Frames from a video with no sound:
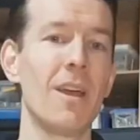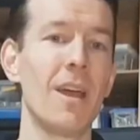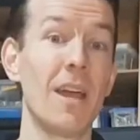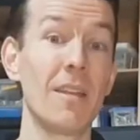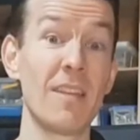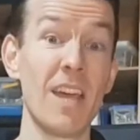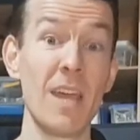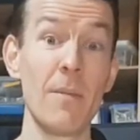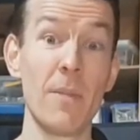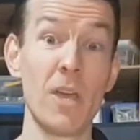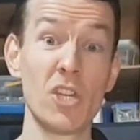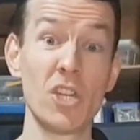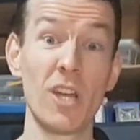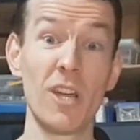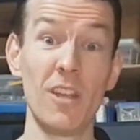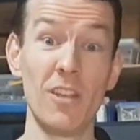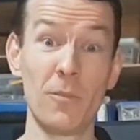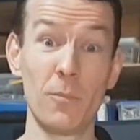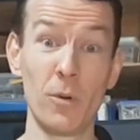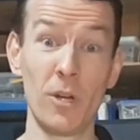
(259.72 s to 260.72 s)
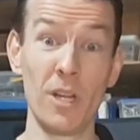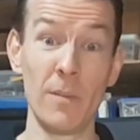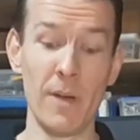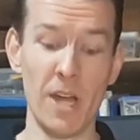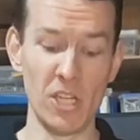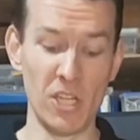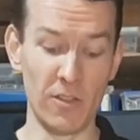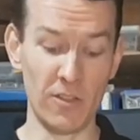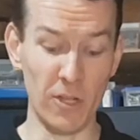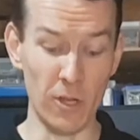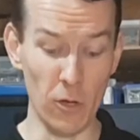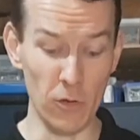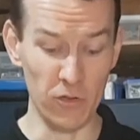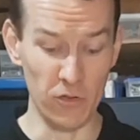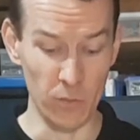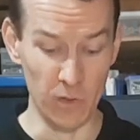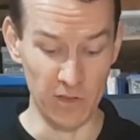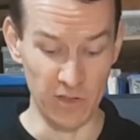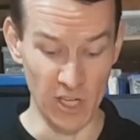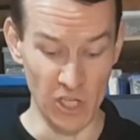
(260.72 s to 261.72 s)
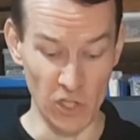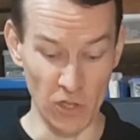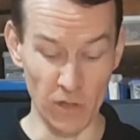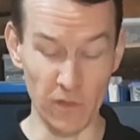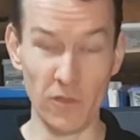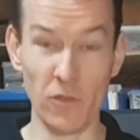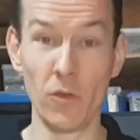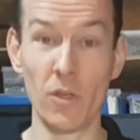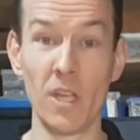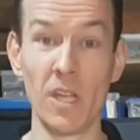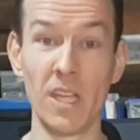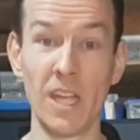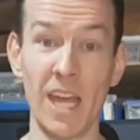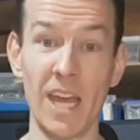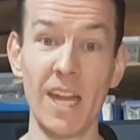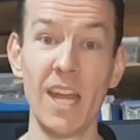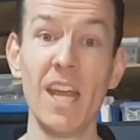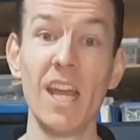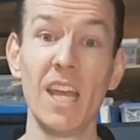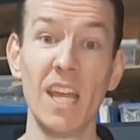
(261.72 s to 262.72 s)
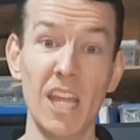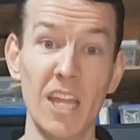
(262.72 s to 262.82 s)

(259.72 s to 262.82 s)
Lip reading: A tape measure is pretty much as close to essential as you can get